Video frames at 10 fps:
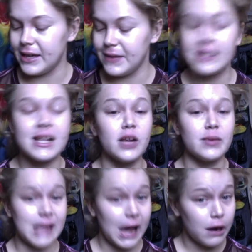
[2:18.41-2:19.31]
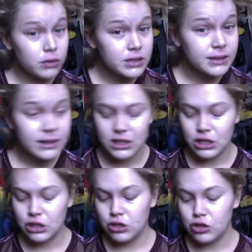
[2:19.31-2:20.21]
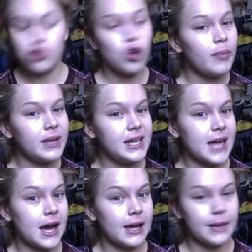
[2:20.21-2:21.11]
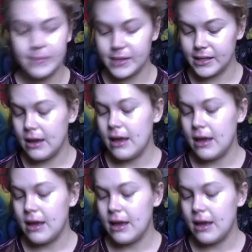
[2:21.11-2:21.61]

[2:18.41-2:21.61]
this color was out so many times.